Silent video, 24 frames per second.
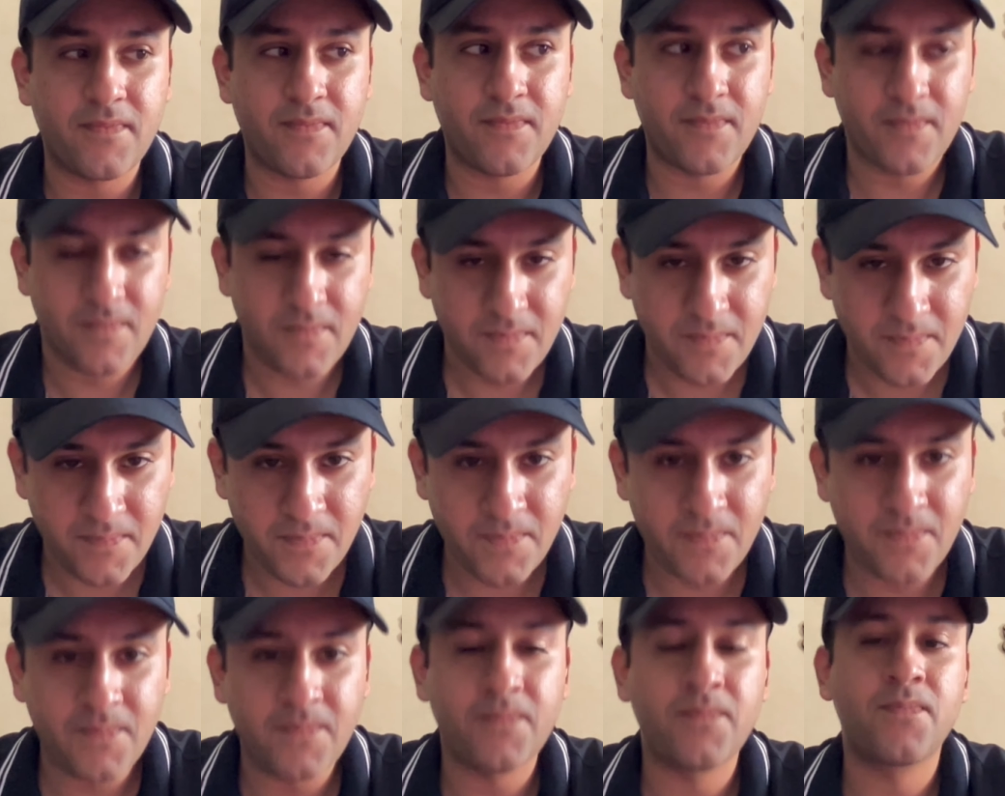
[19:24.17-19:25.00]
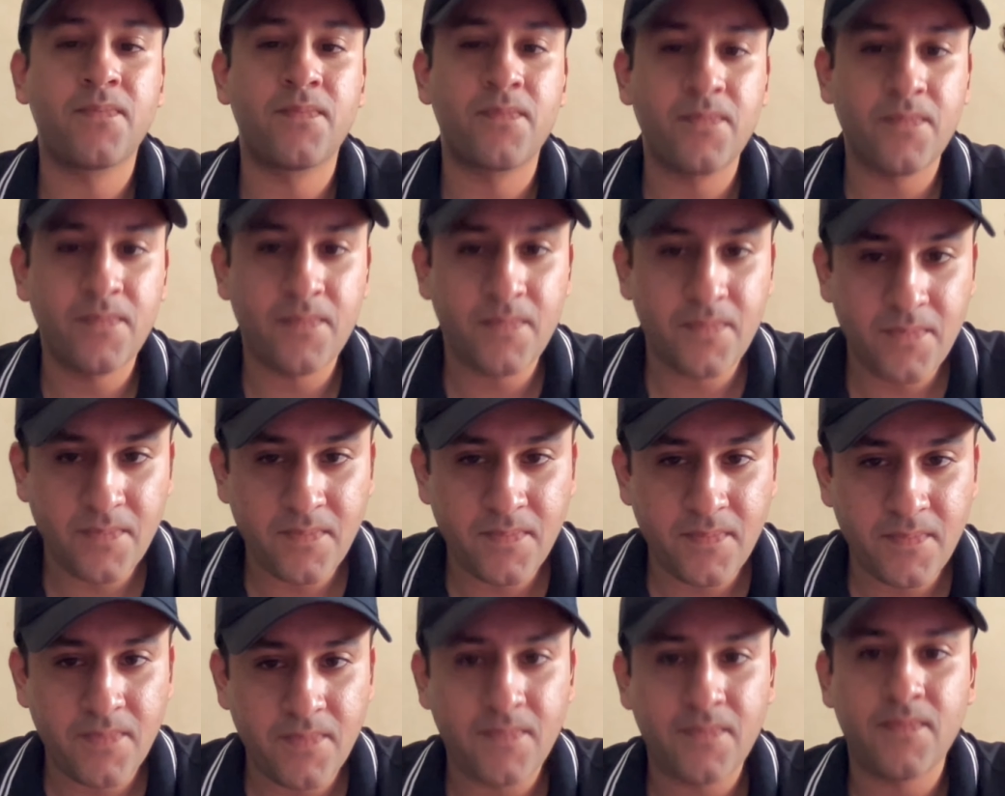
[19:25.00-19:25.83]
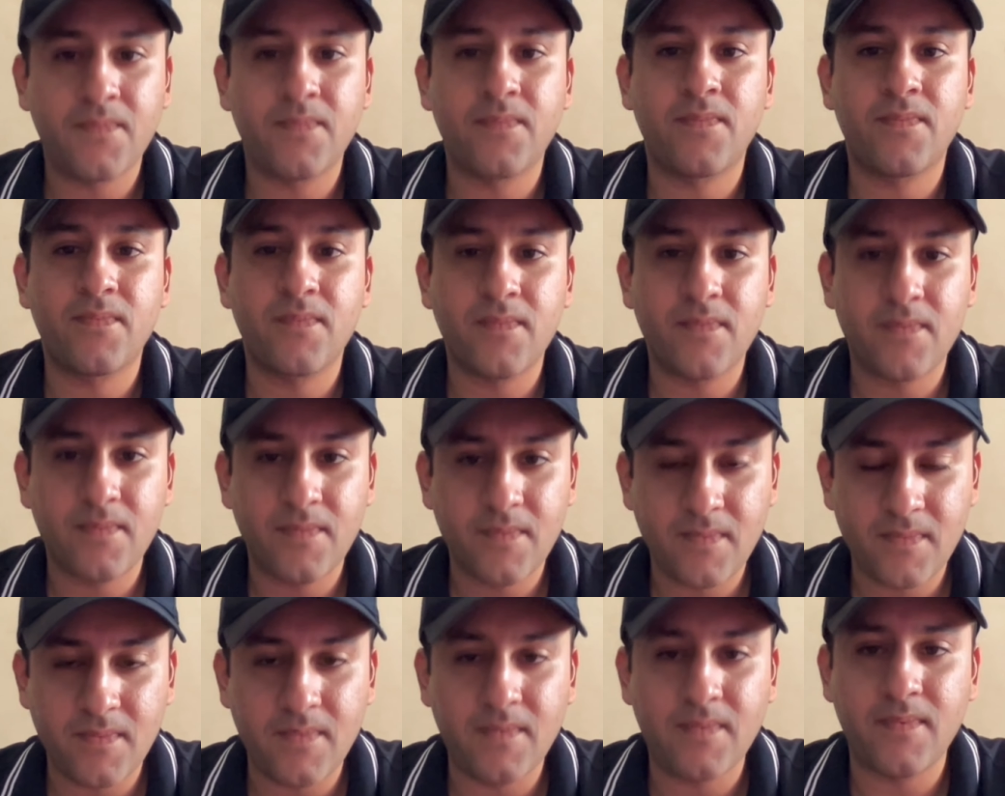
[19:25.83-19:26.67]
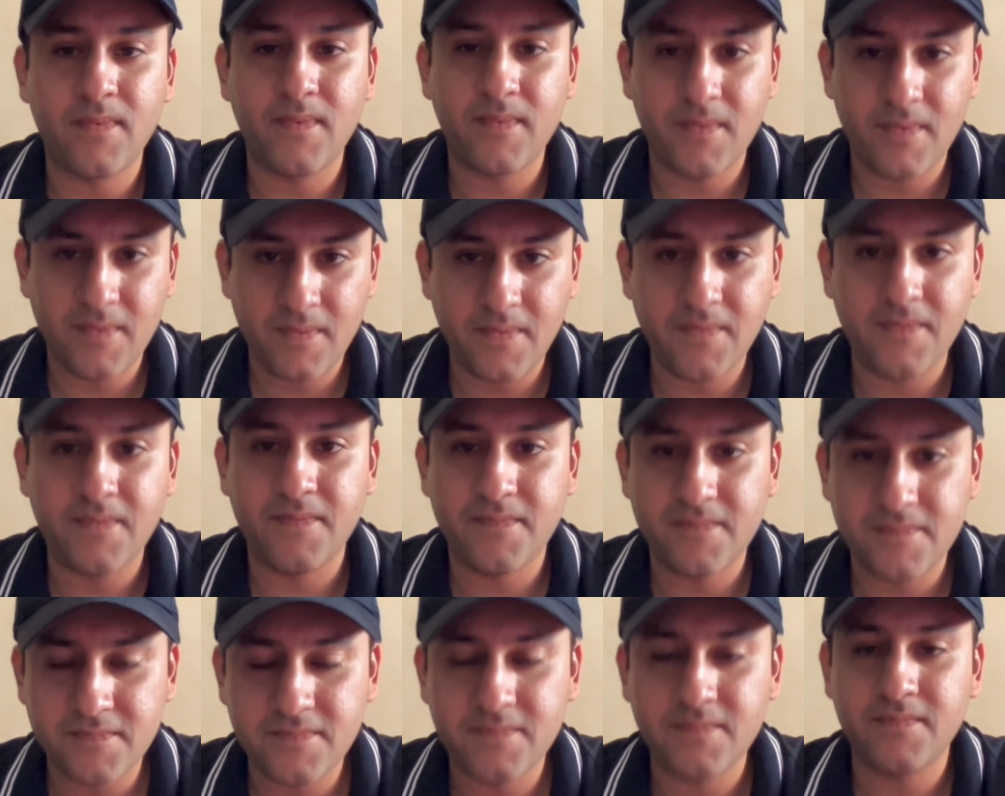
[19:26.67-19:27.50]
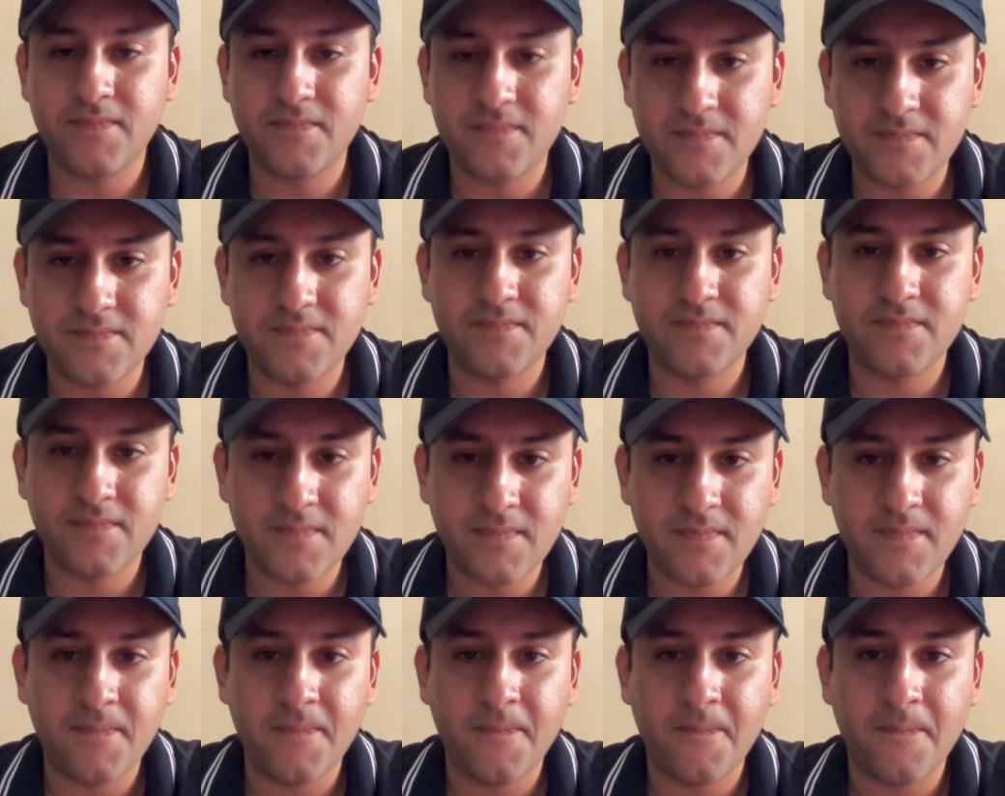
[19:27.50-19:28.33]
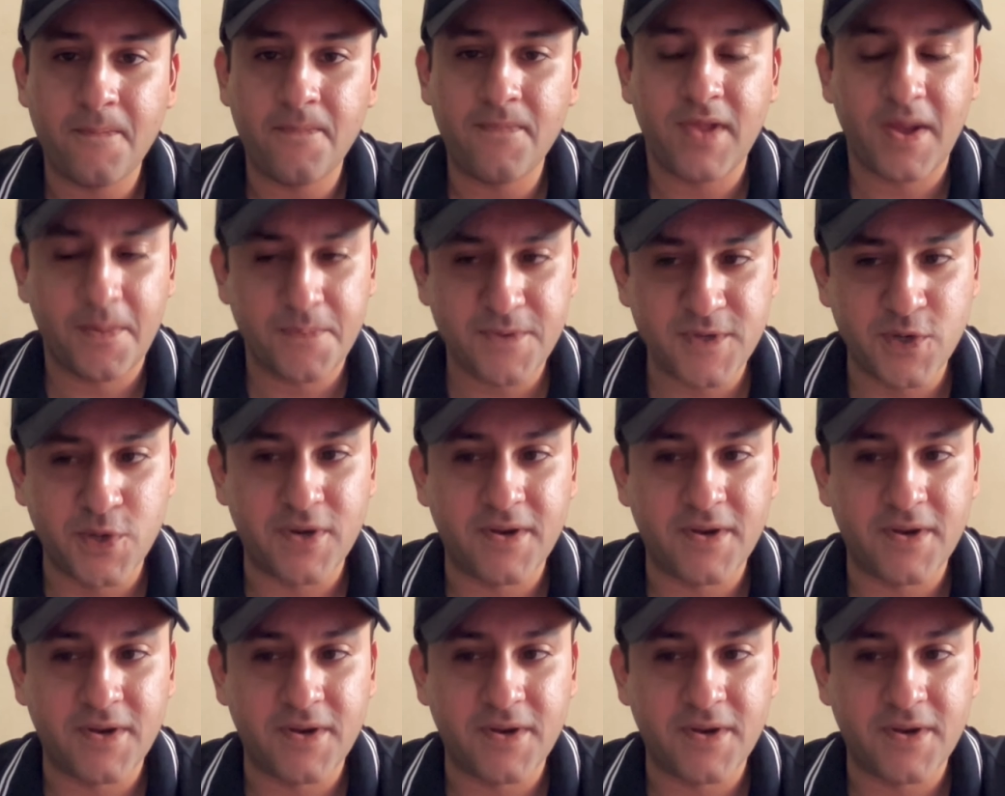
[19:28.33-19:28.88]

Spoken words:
[no speech]